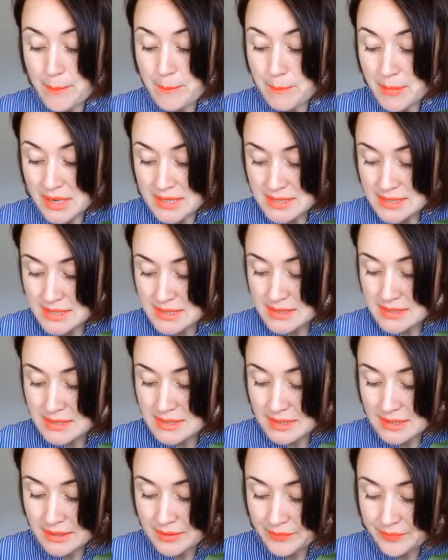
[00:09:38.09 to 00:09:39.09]

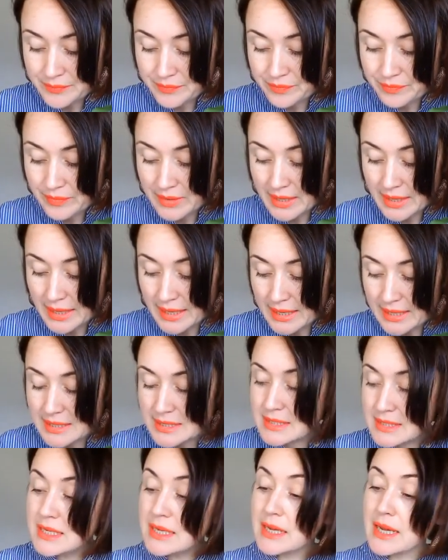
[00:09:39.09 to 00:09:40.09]
musk
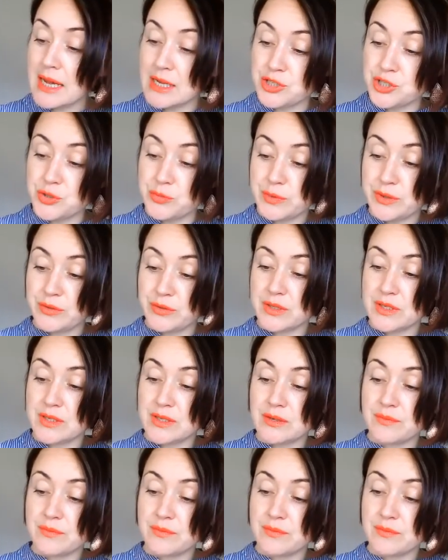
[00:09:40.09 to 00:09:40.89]
and cashmere.